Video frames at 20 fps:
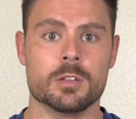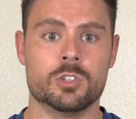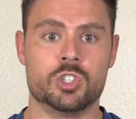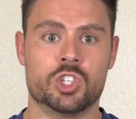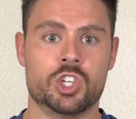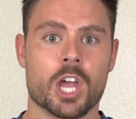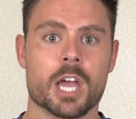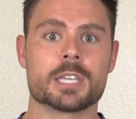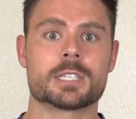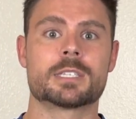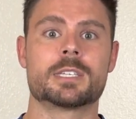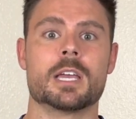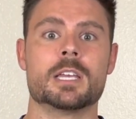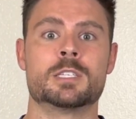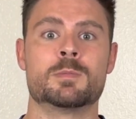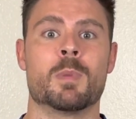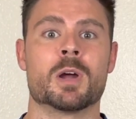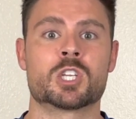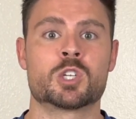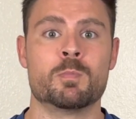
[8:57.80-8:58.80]
just
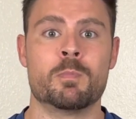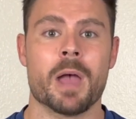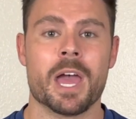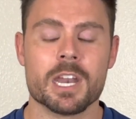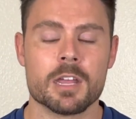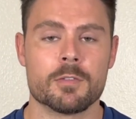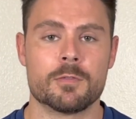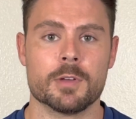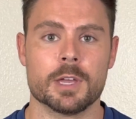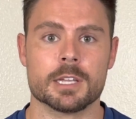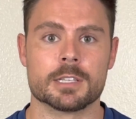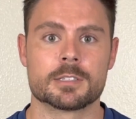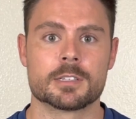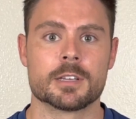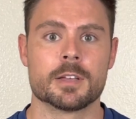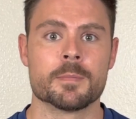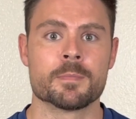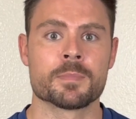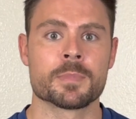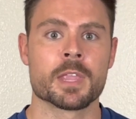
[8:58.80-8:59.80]
as much benefit
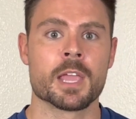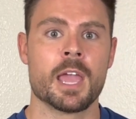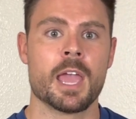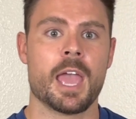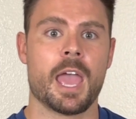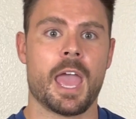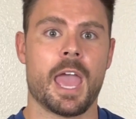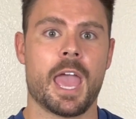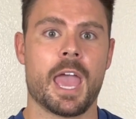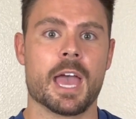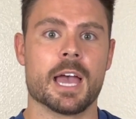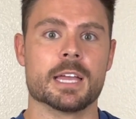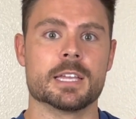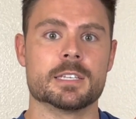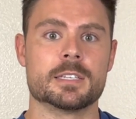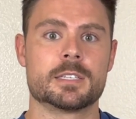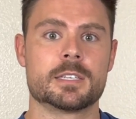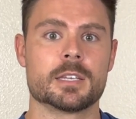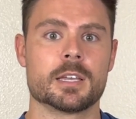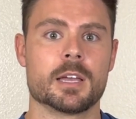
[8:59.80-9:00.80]

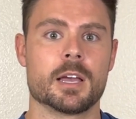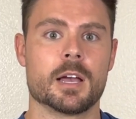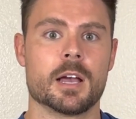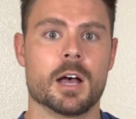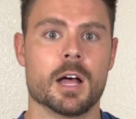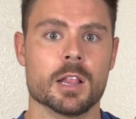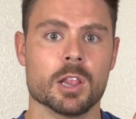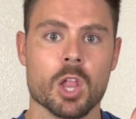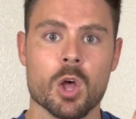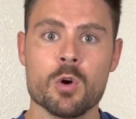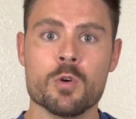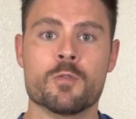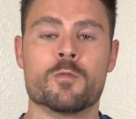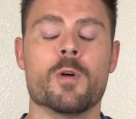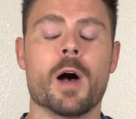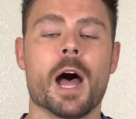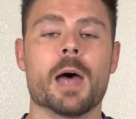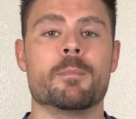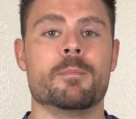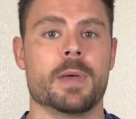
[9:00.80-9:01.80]
as a low
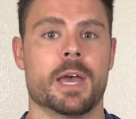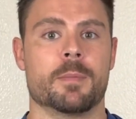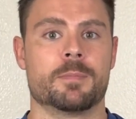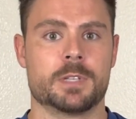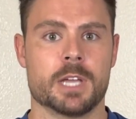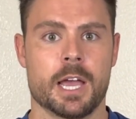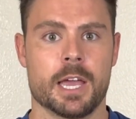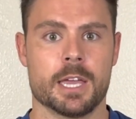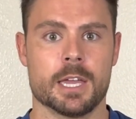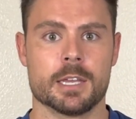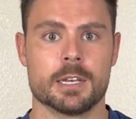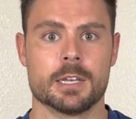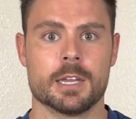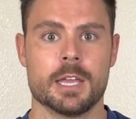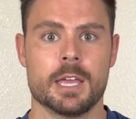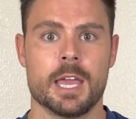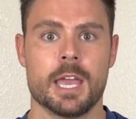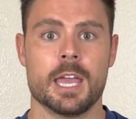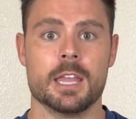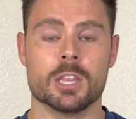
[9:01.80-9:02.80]
FODMAP diet
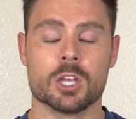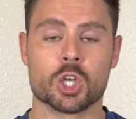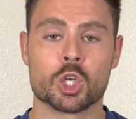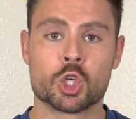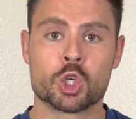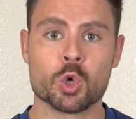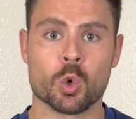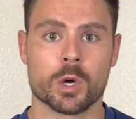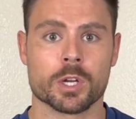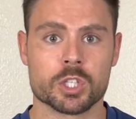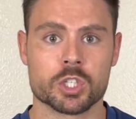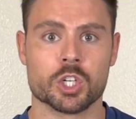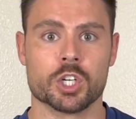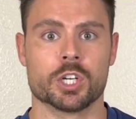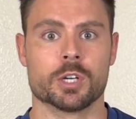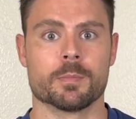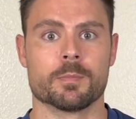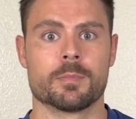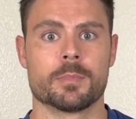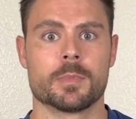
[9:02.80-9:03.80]
in the short
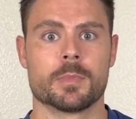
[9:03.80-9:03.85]
term.